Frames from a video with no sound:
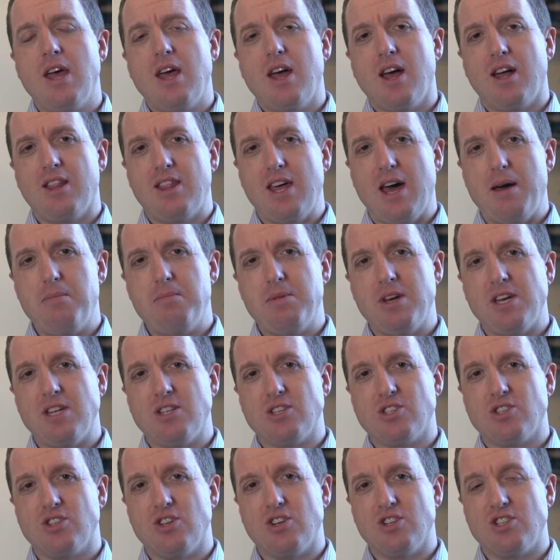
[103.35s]
And that
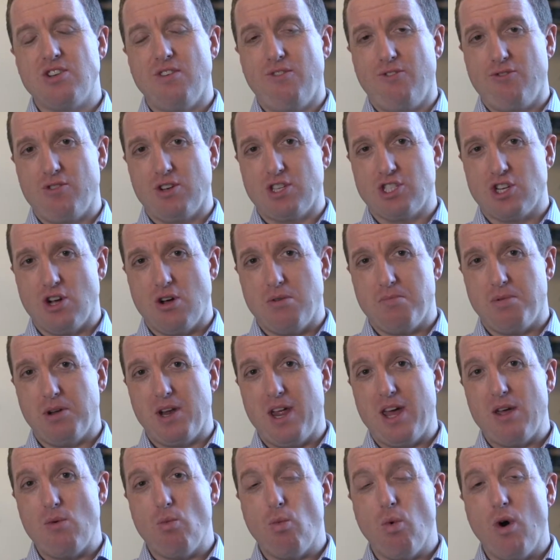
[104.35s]
means that if, for example,
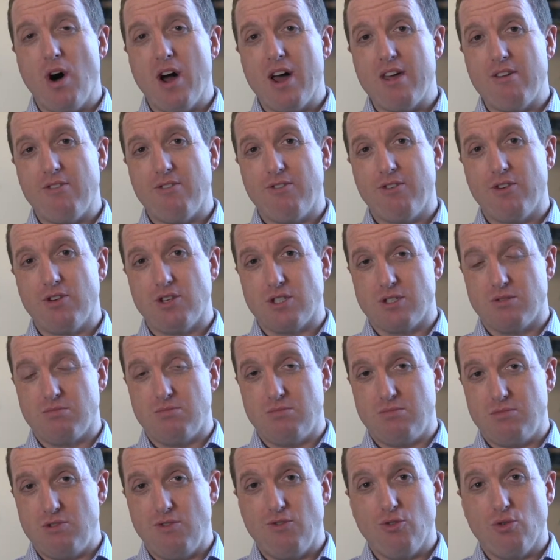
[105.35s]
a wife has
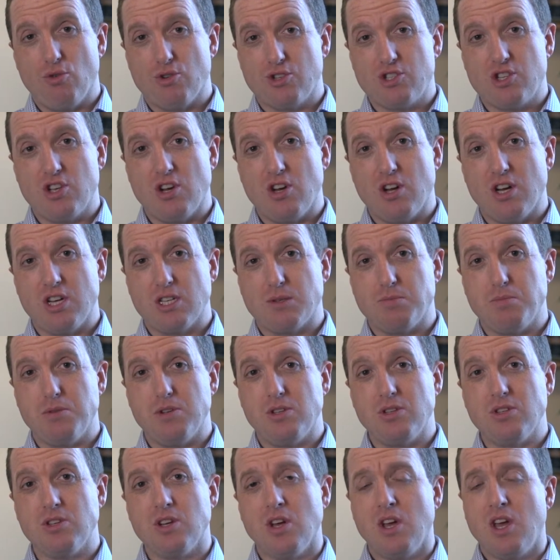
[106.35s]
divorced her
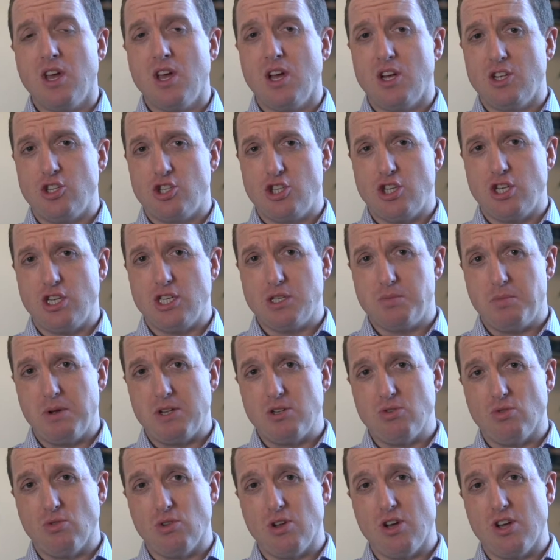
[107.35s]
husband and she's
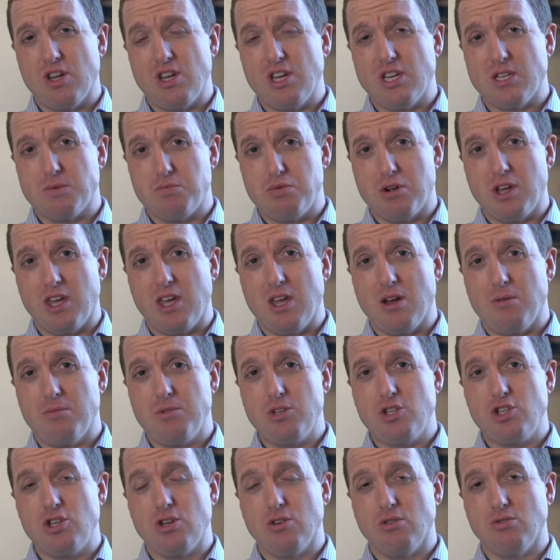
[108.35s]
spent all her years bringing up the
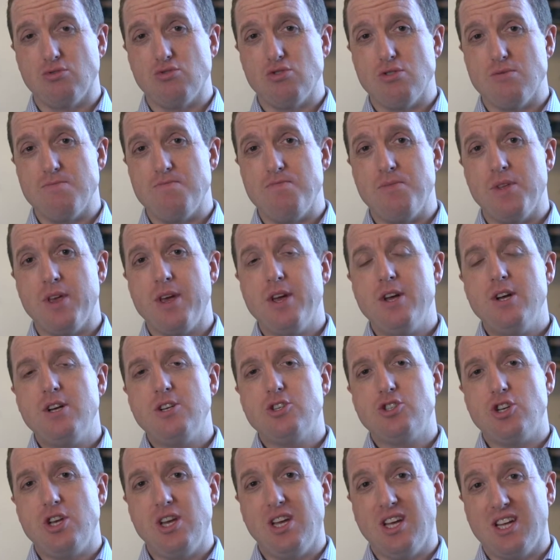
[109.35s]
children,
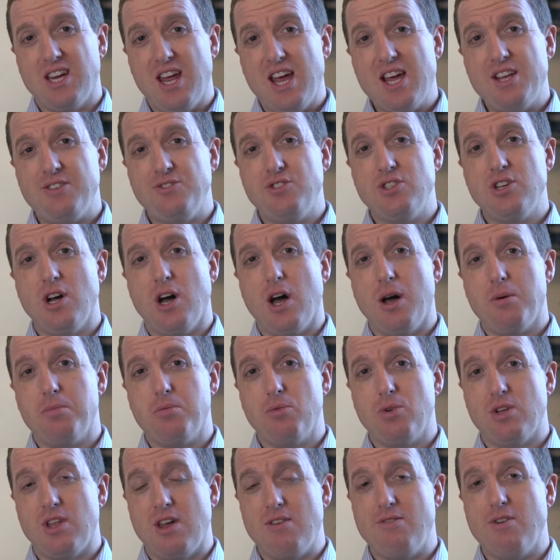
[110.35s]
she can end up
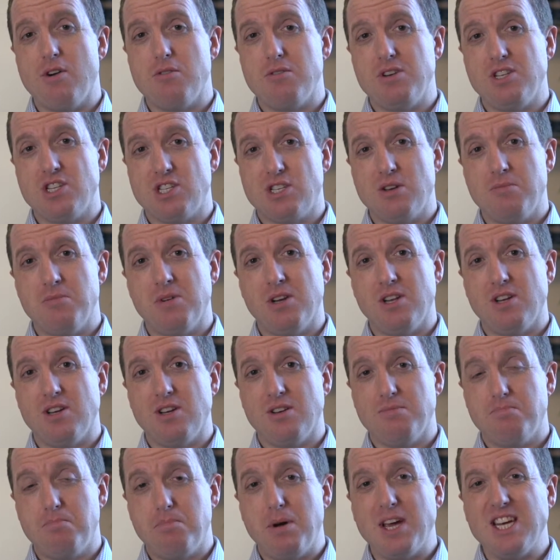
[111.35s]
with a very similar
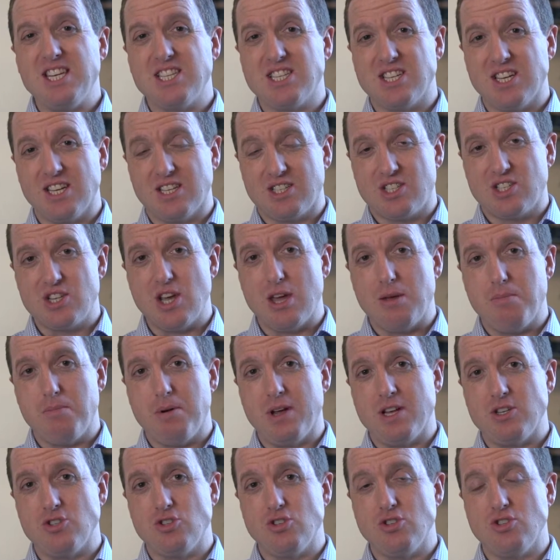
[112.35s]
basic state
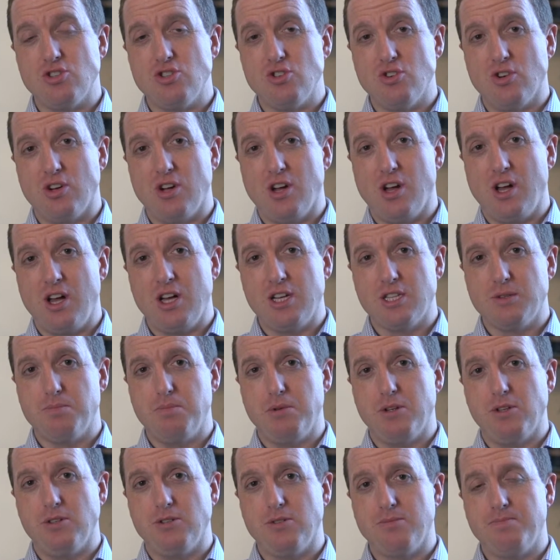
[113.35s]
pension to her
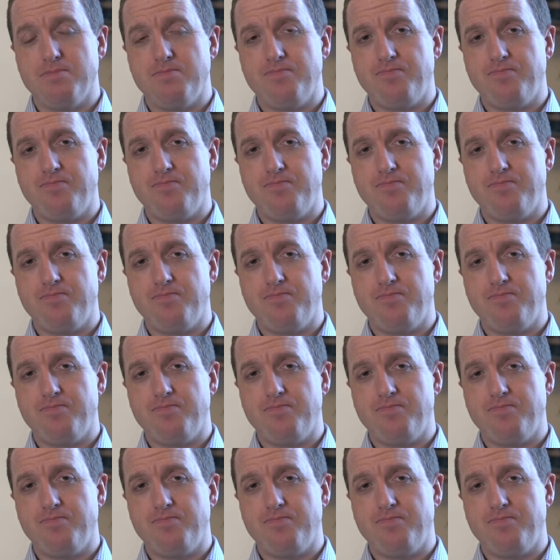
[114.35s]
husband.